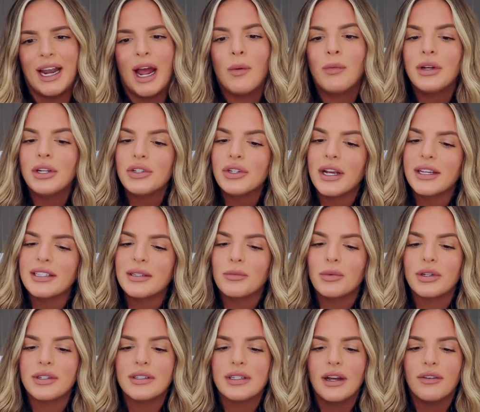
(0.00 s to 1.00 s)
I want to try some
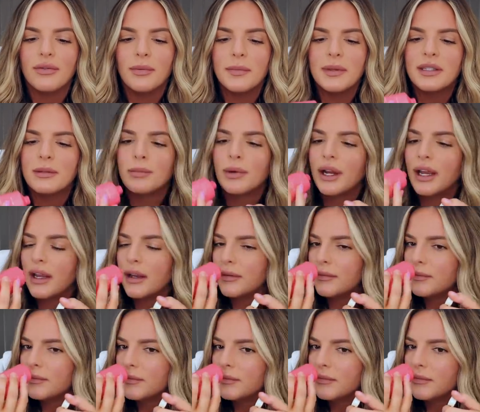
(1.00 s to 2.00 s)
more stuff from this brand.